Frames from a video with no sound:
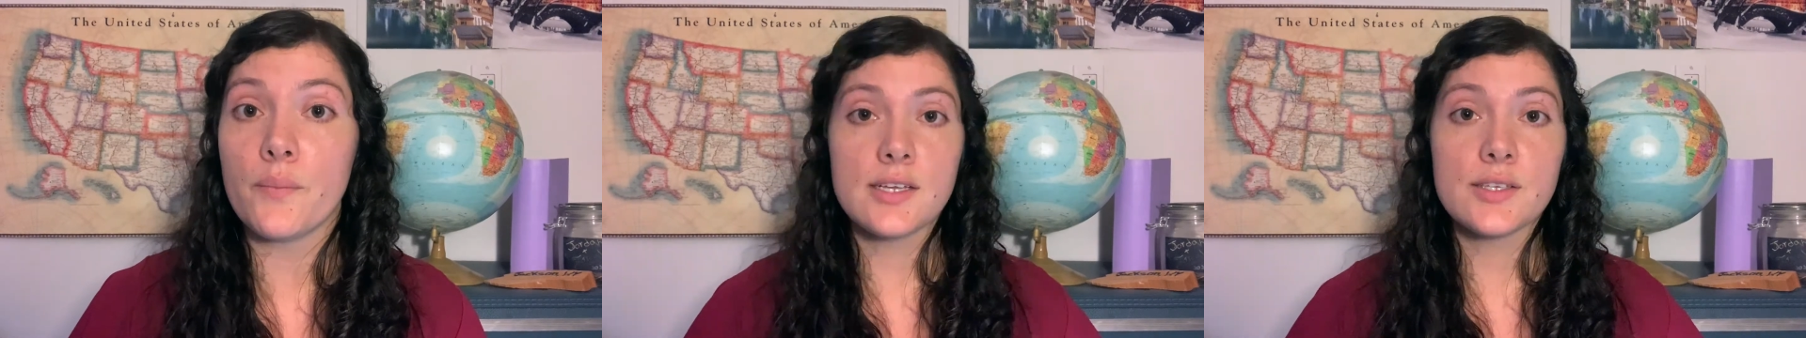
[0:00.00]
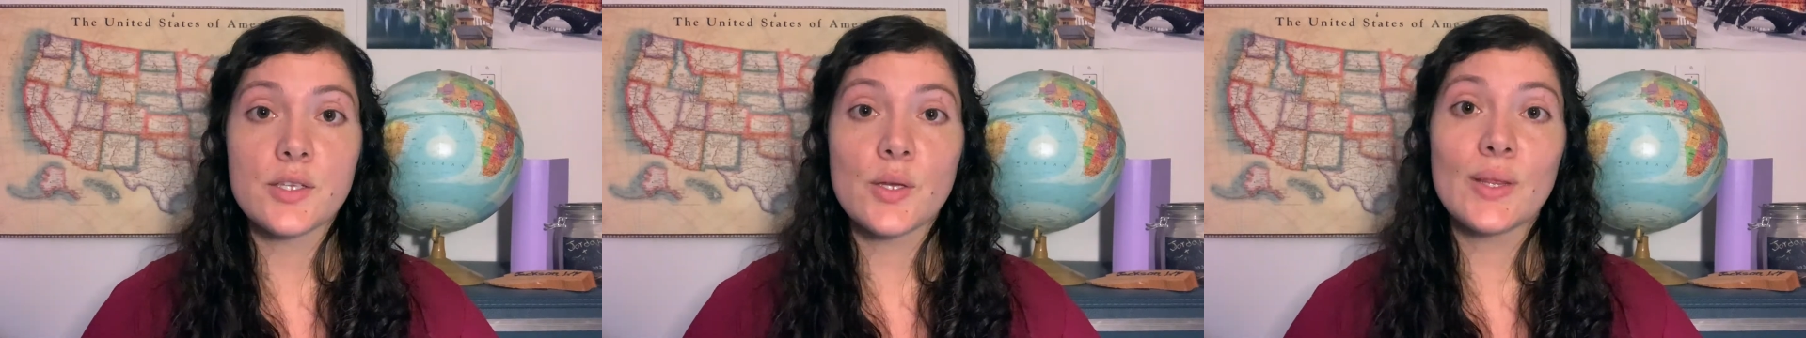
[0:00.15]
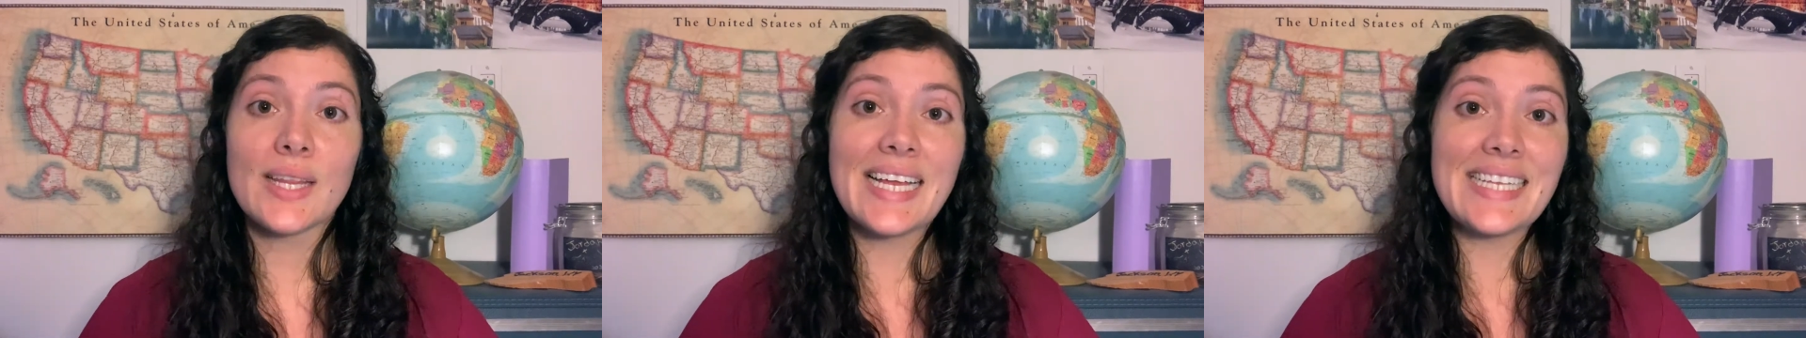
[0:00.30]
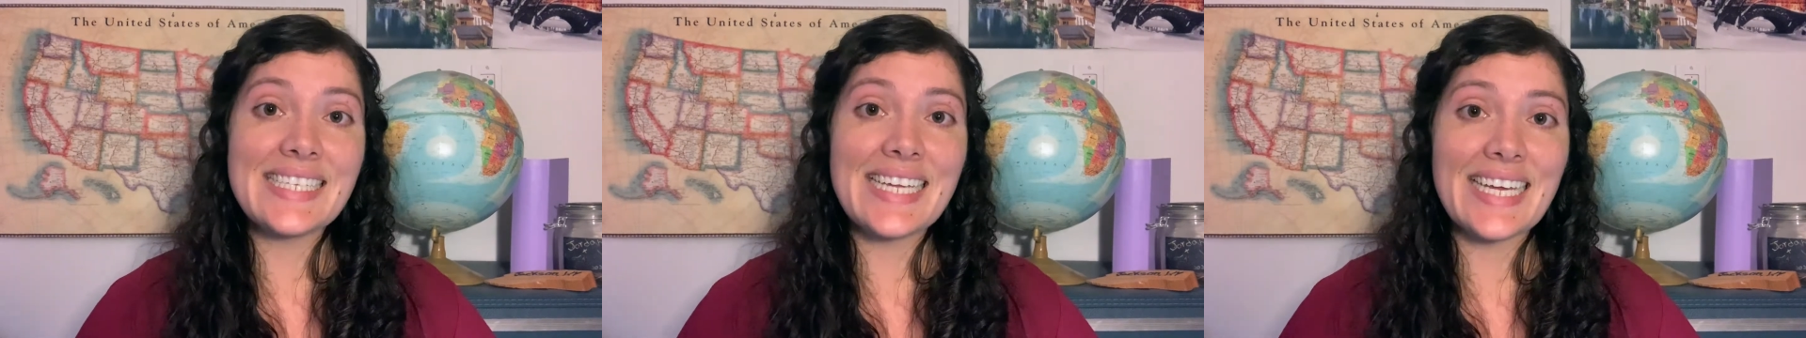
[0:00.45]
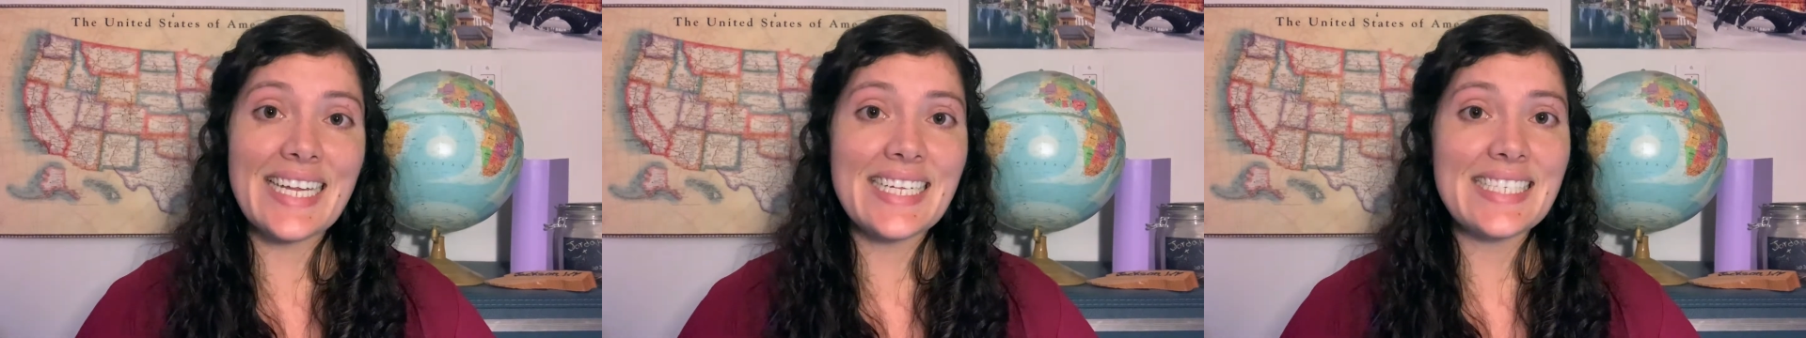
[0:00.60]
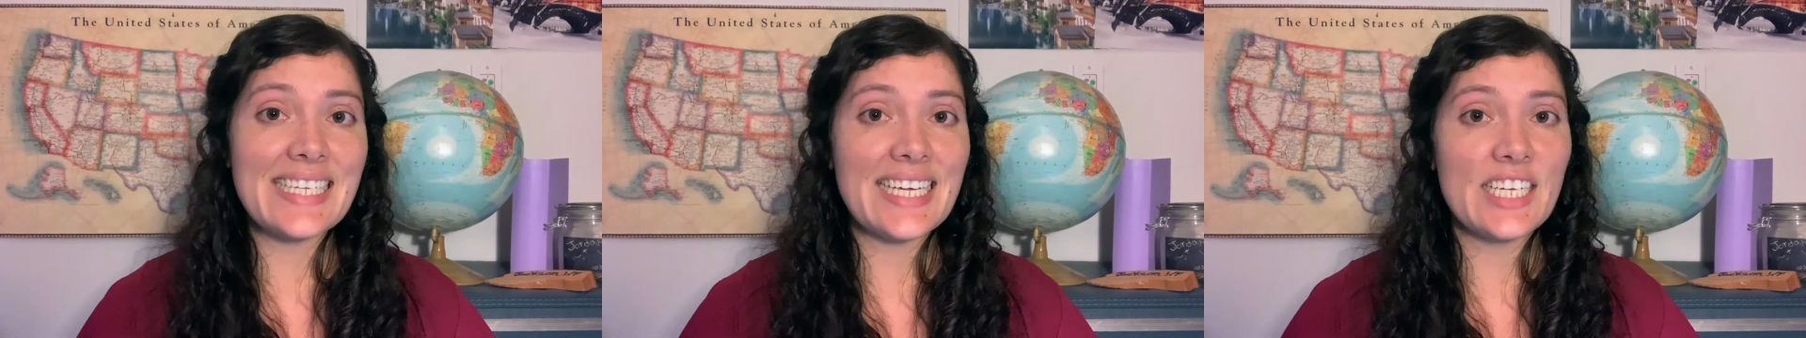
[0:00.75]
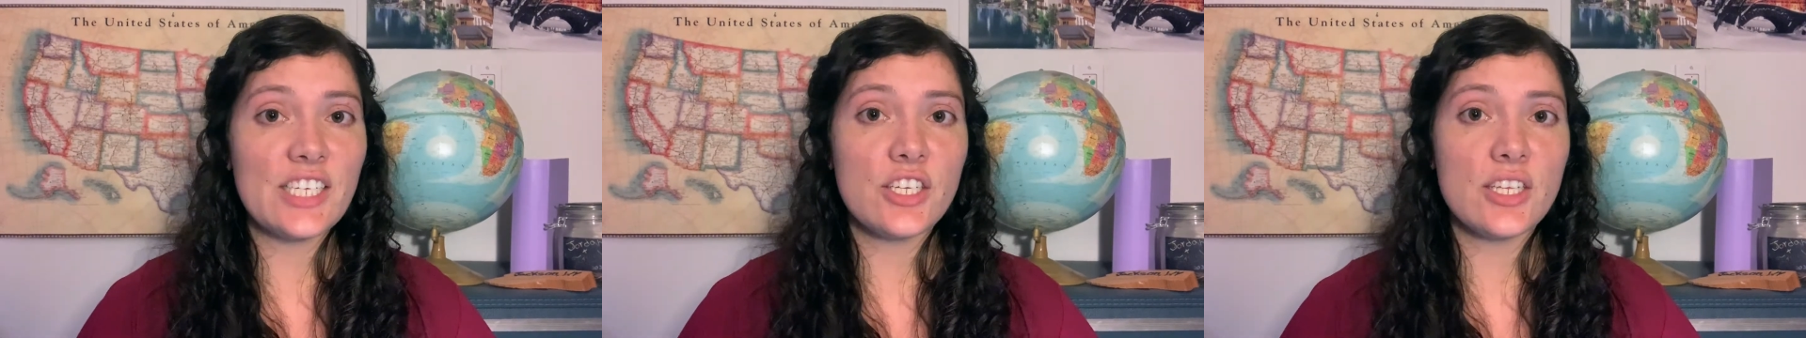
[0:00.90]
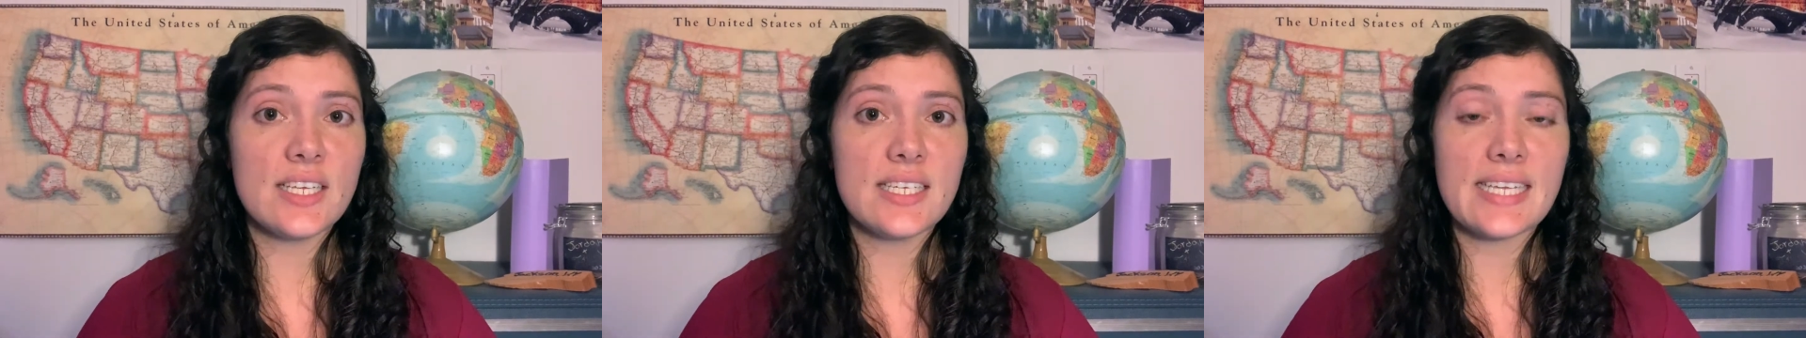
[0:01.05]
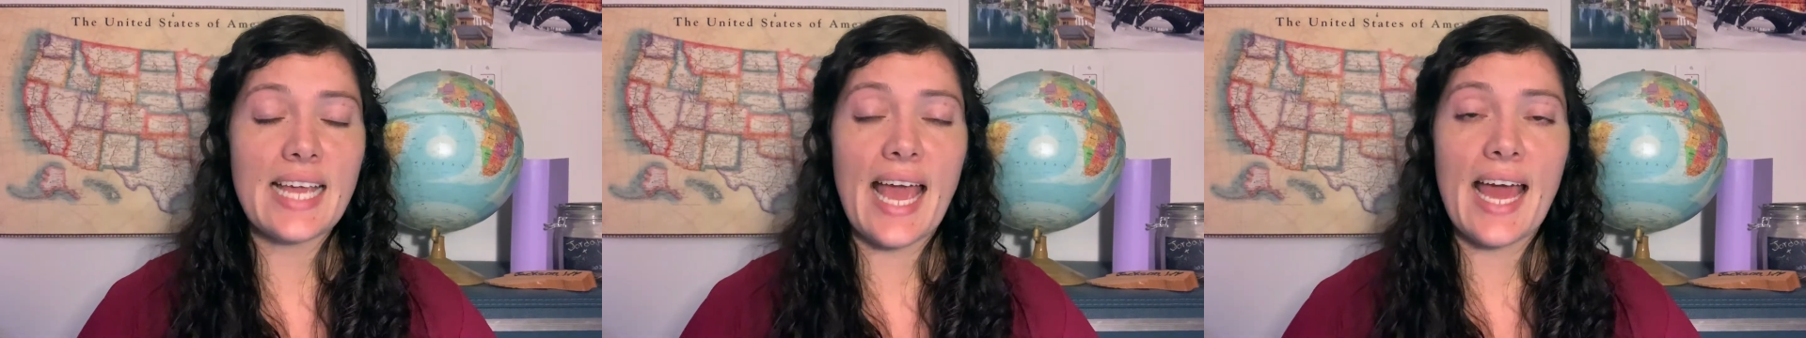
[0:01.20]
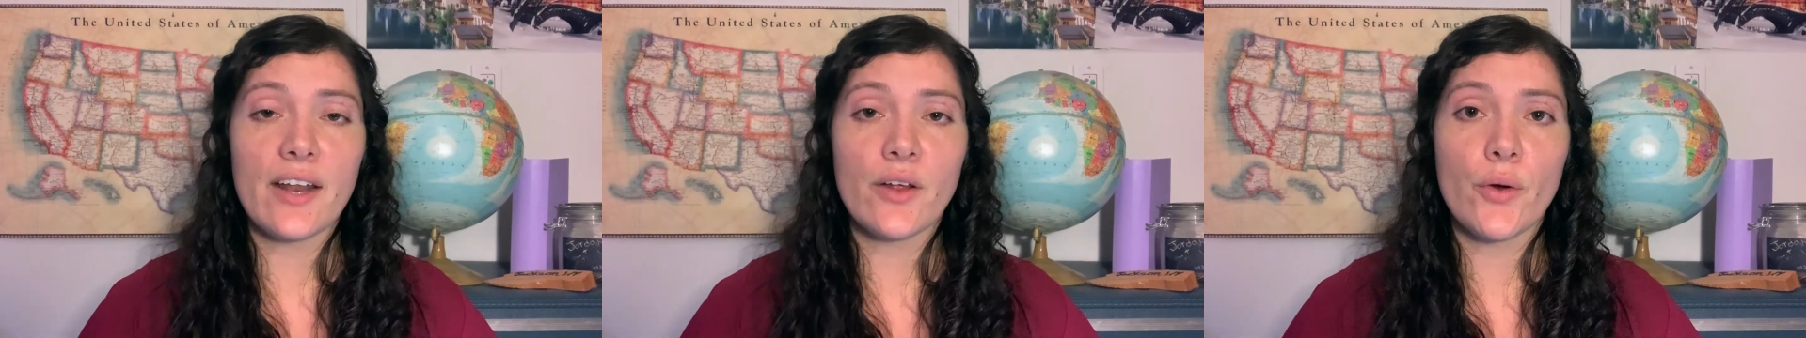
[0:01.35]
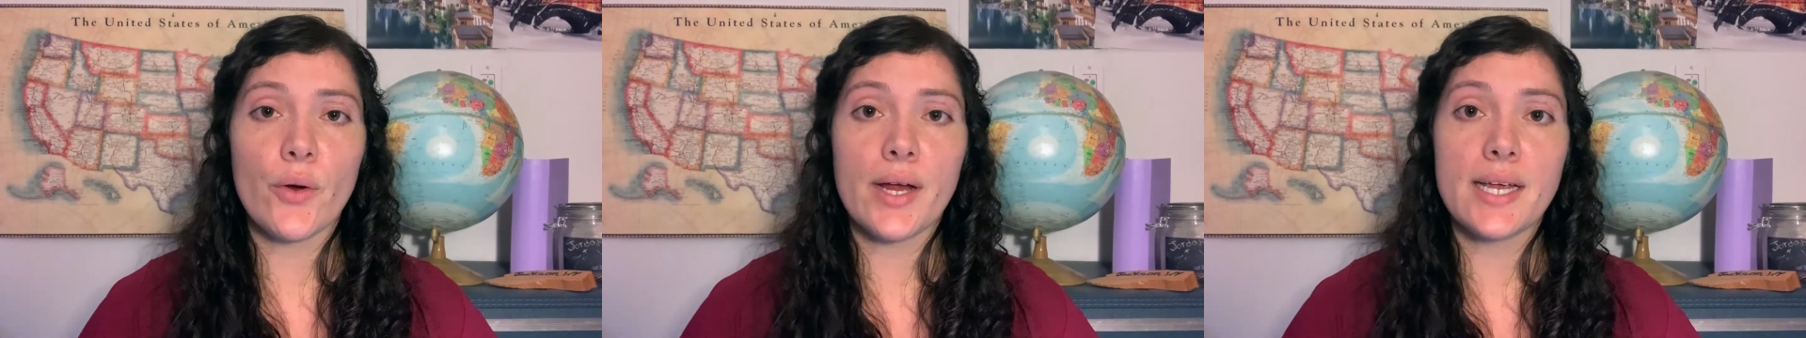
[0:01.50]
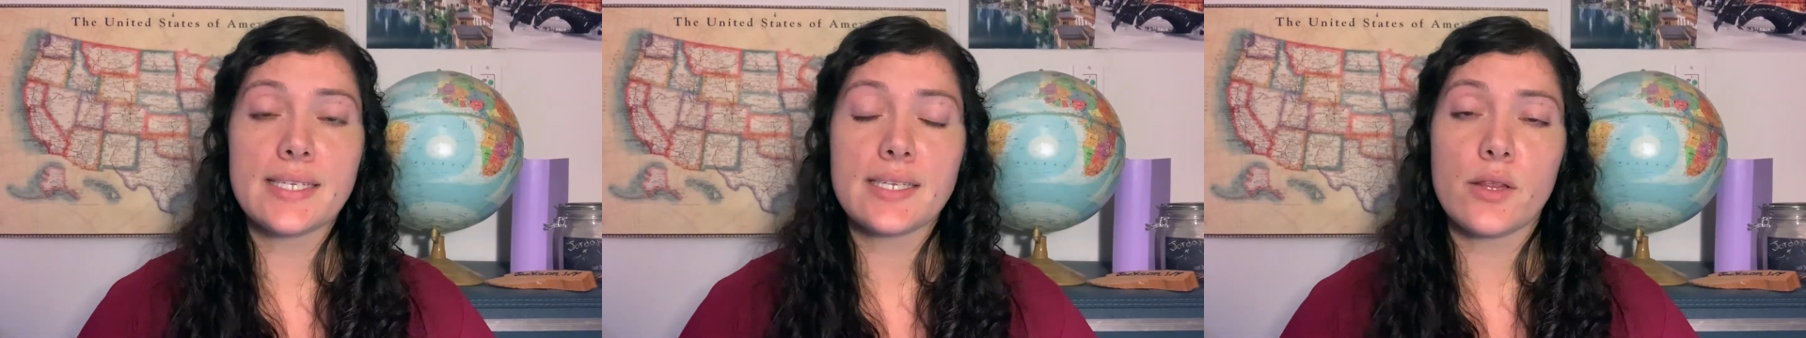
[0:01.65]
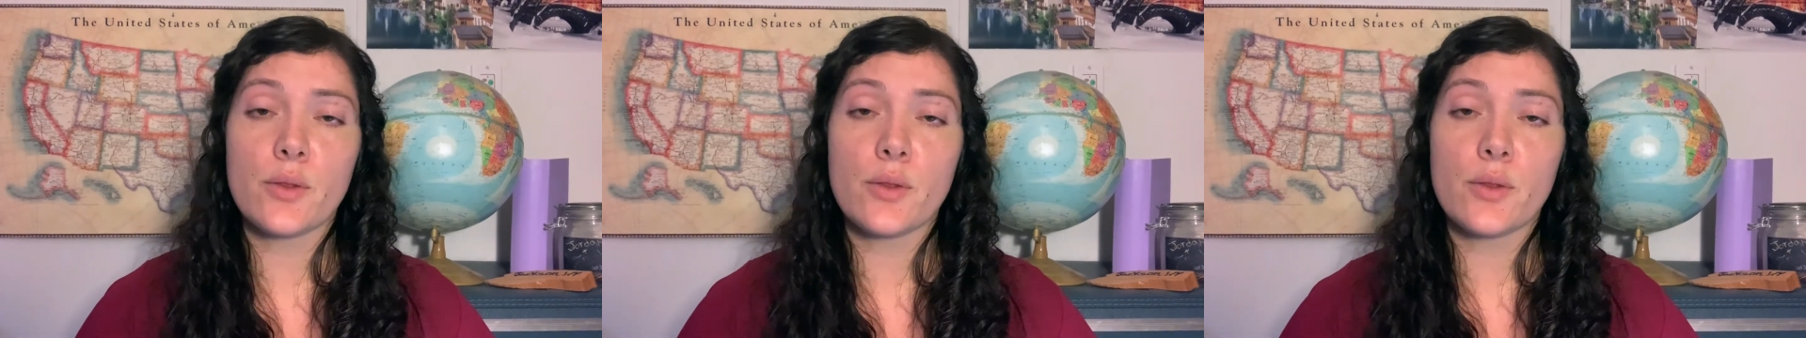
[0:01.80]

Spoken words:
So let's get into each of these categories